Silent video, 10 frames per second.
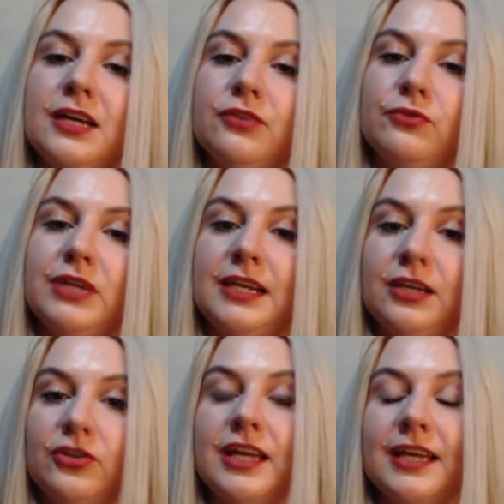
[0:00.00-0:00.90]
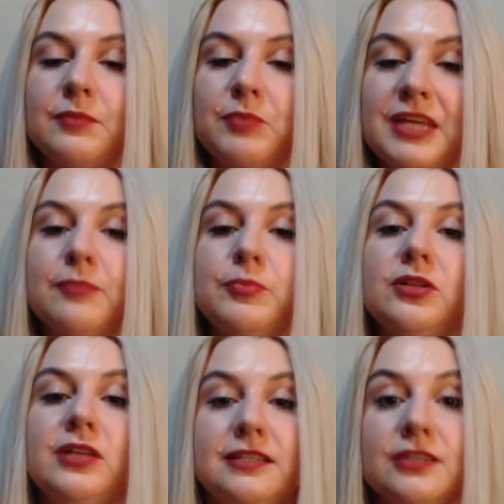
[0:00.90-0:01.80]
really looking at
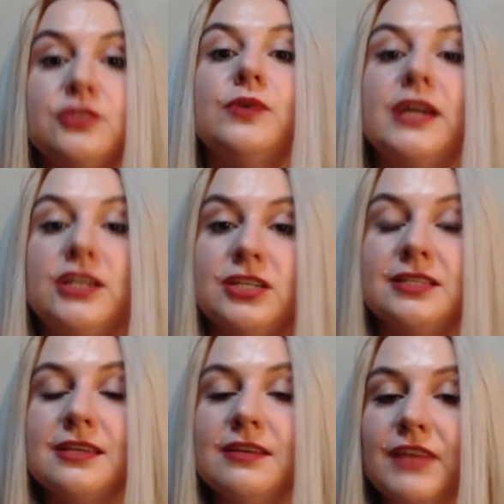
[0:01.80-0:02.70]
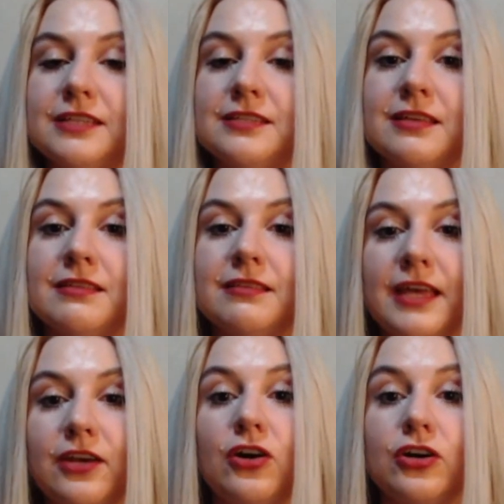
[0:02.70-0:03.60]
people and situations and events
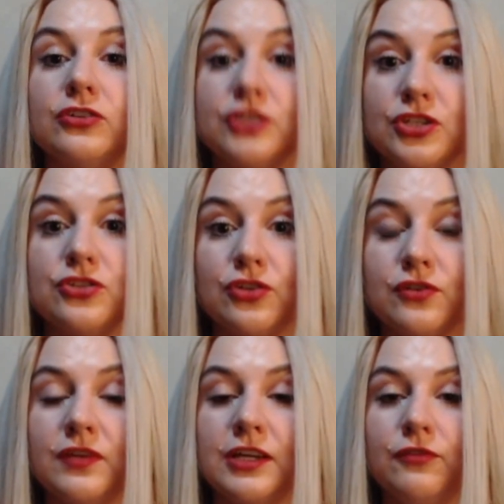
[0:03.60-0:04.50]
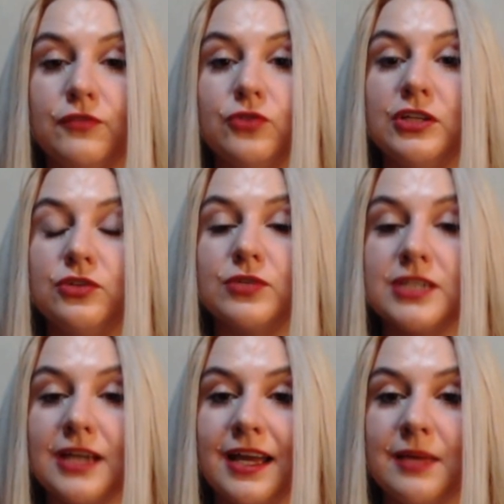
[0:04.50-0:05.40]
that are deserving of you and your
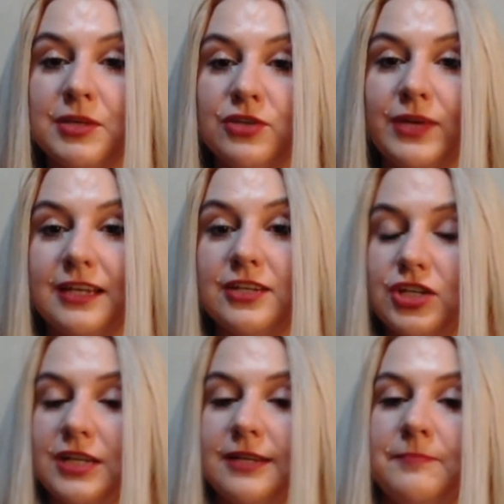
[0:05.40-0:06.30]
time and your energy,